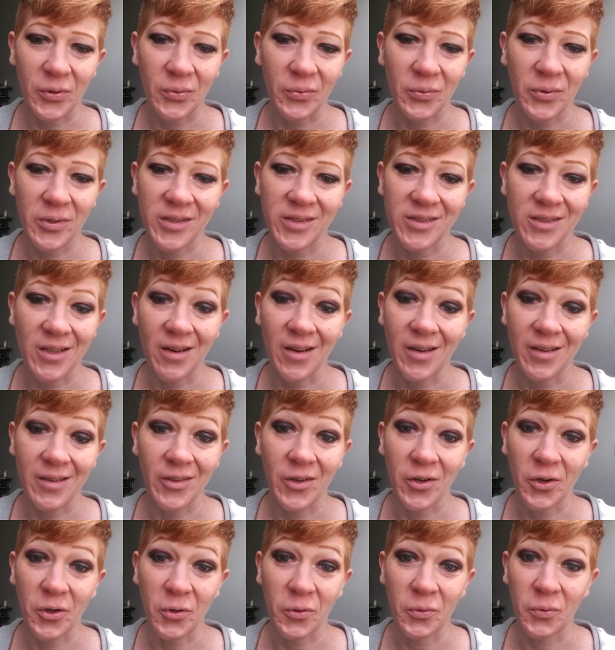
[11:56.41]
It was not
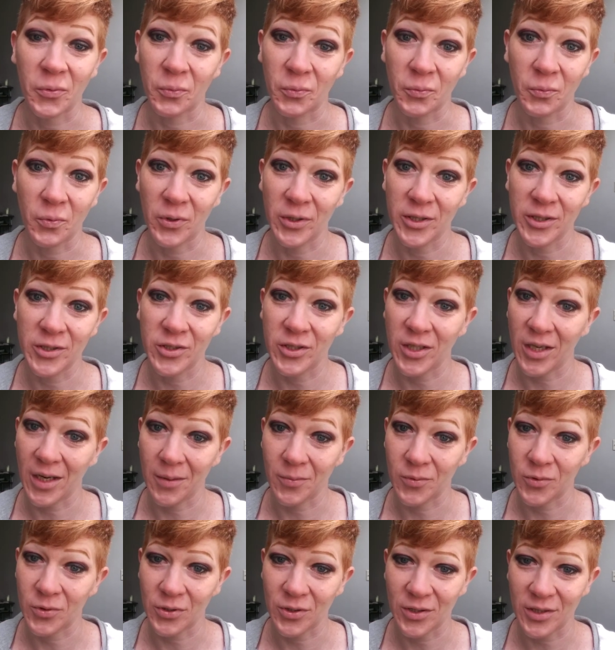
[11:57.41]
no one
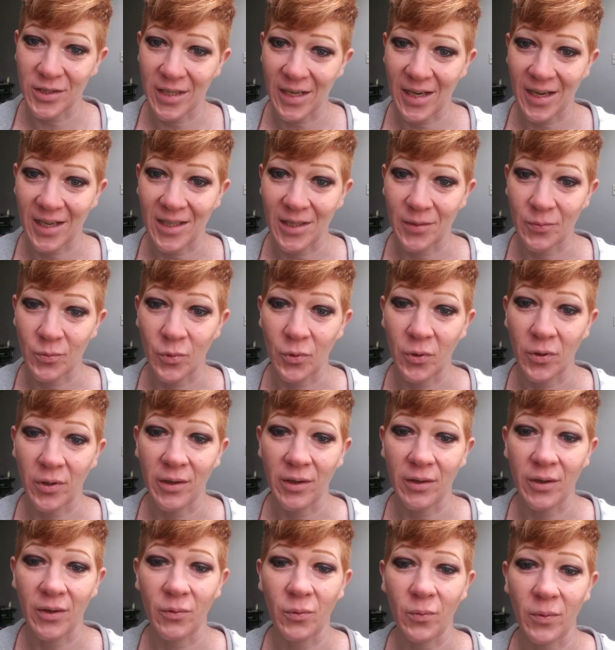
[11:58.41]
chapter a day anymore.
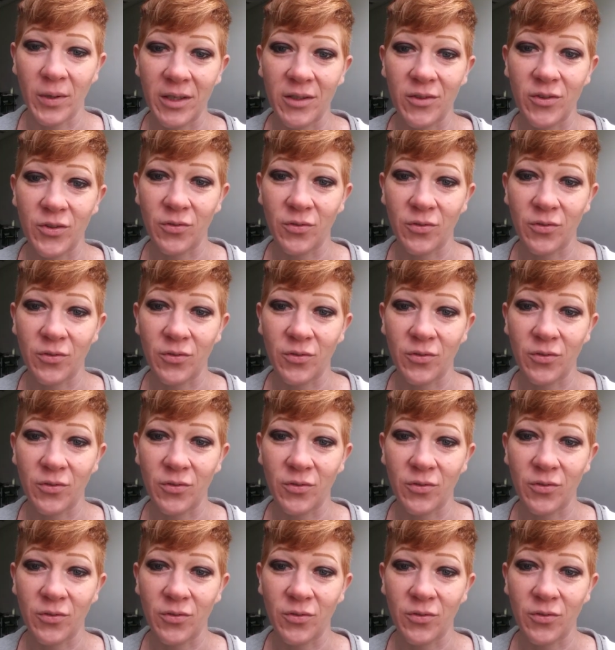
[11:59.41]
It went